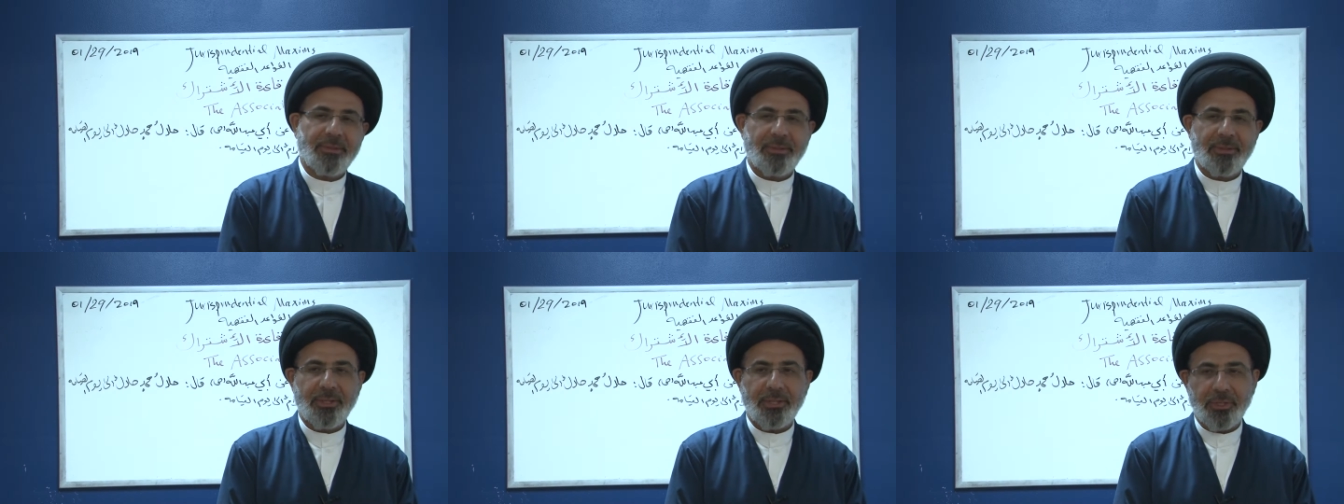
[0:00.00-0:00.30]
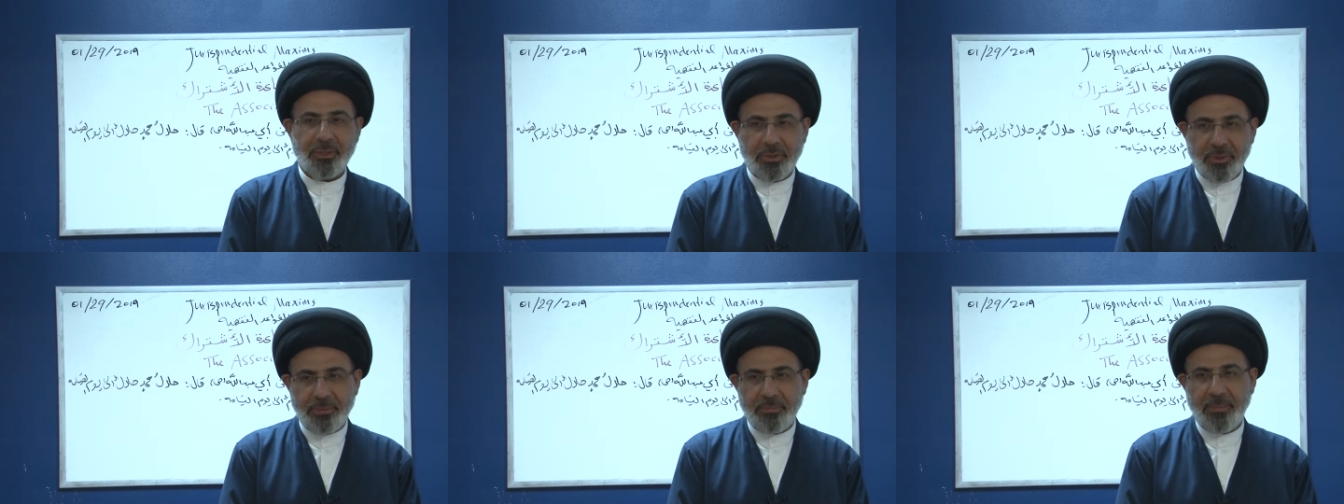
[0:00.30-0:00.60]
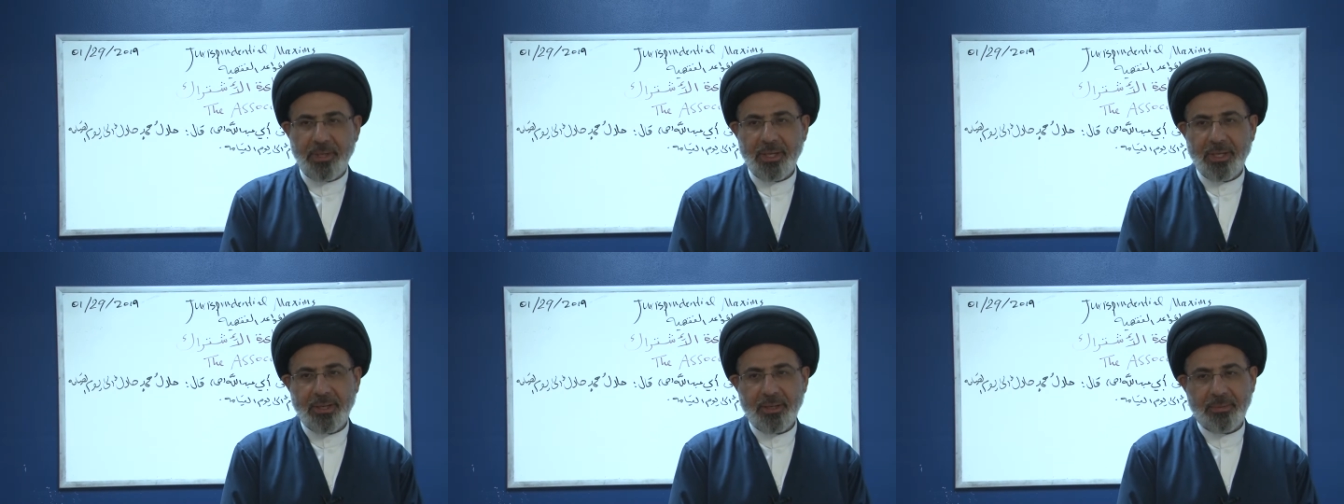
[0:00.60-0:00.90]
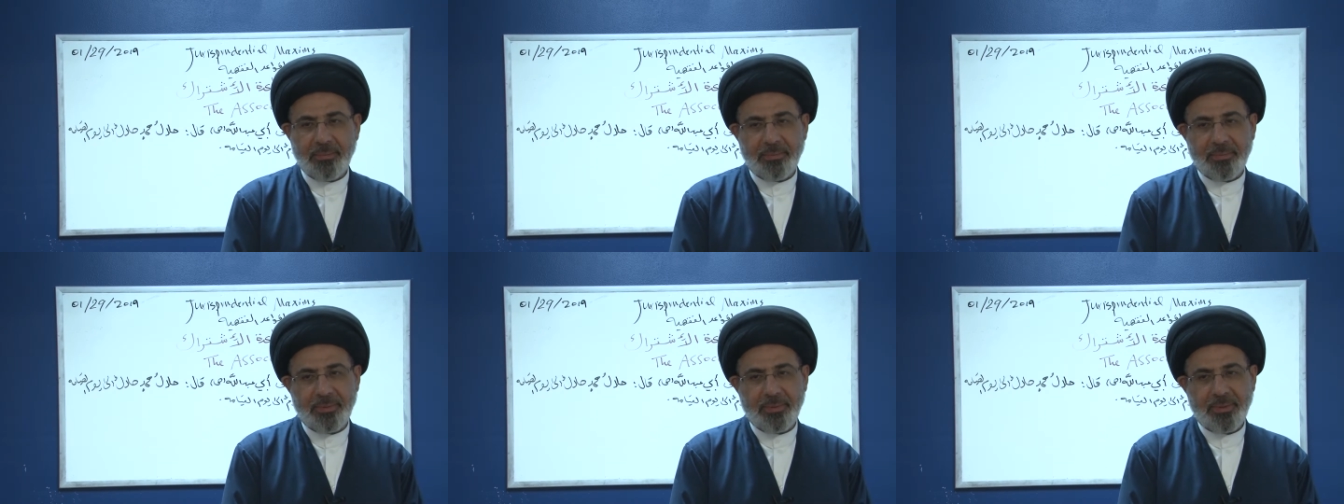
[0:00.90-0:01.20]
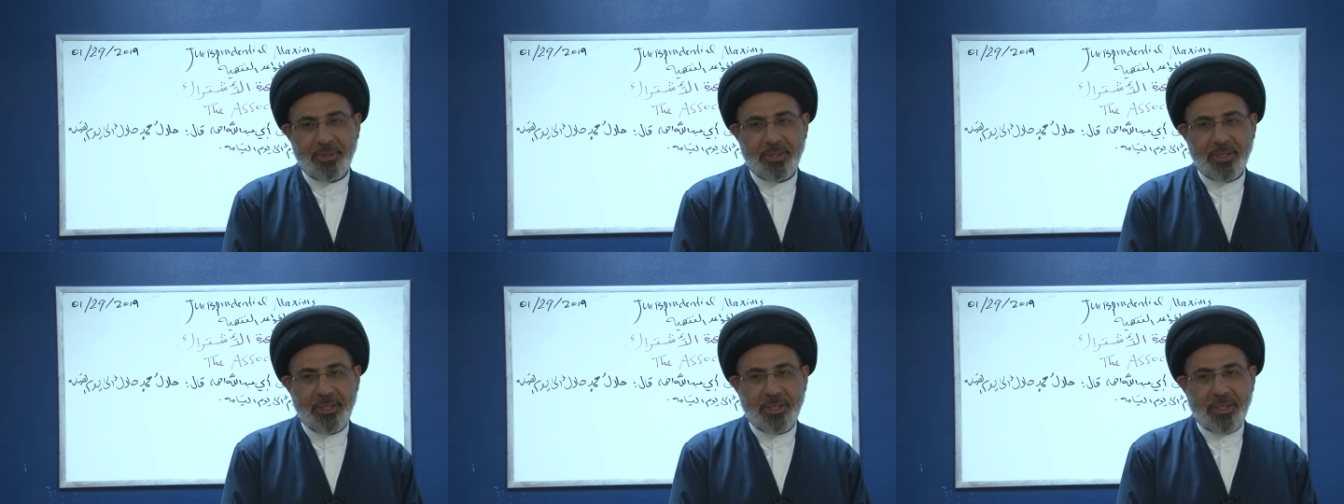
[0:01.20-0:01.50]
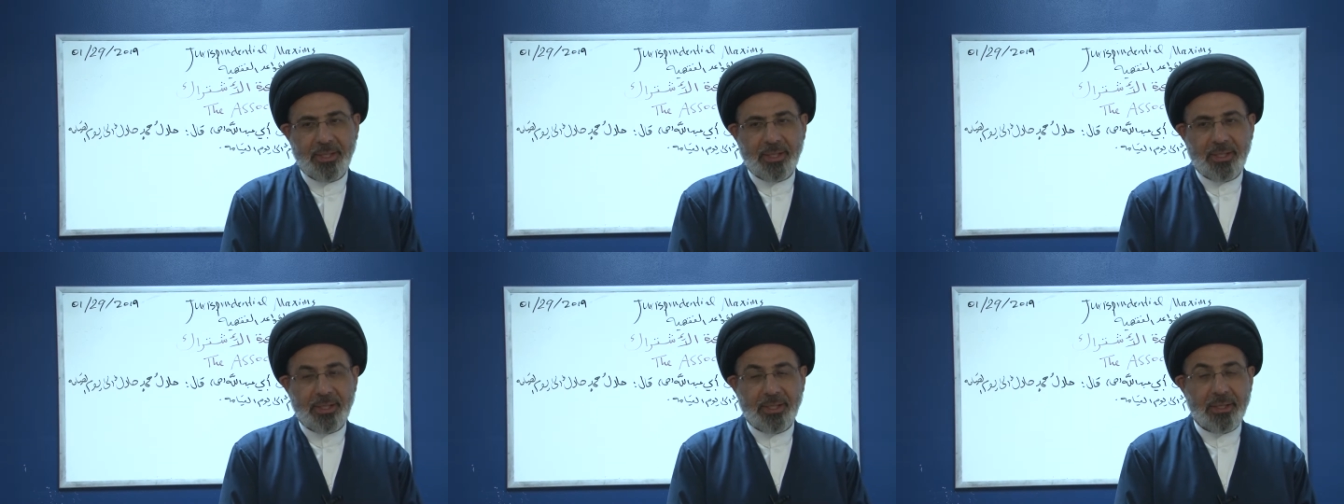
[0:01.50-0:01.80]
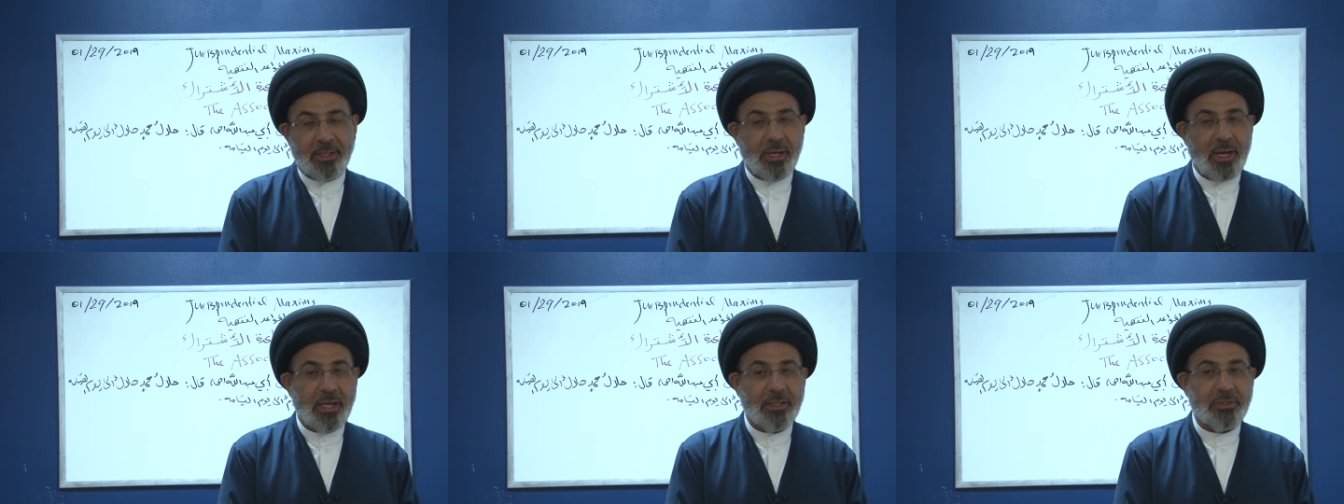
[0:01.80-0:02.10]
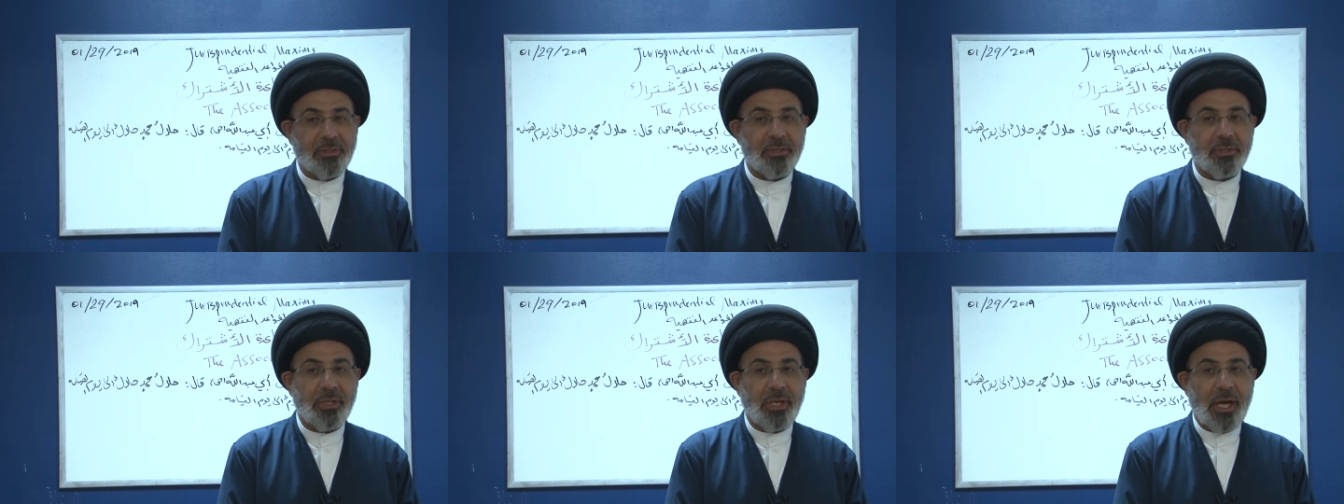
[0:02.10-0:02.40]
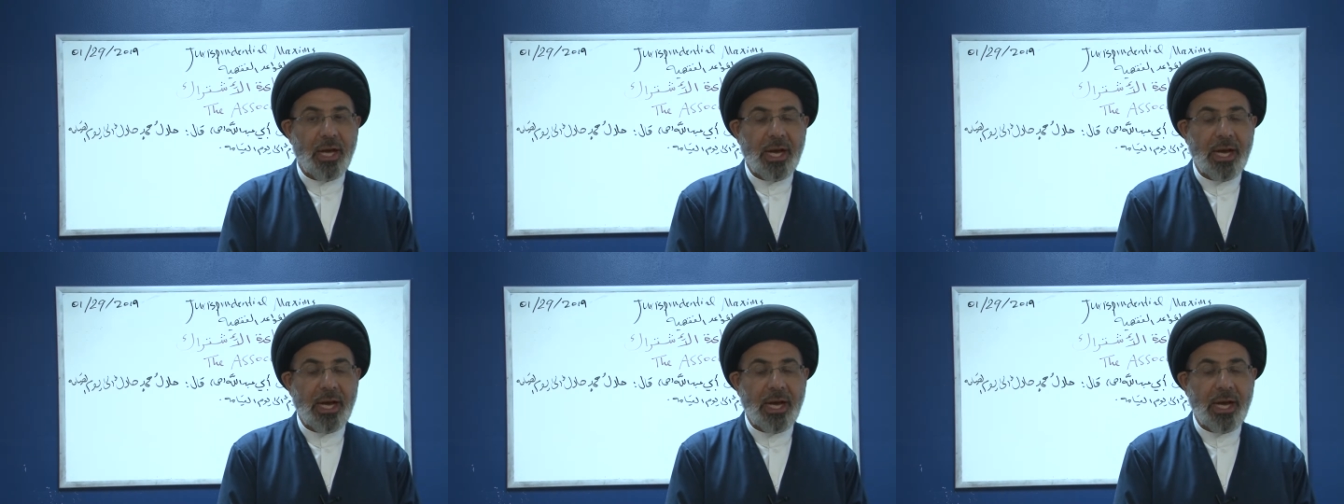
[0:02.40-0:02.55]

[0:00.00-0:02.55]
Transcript: He should make up. Not,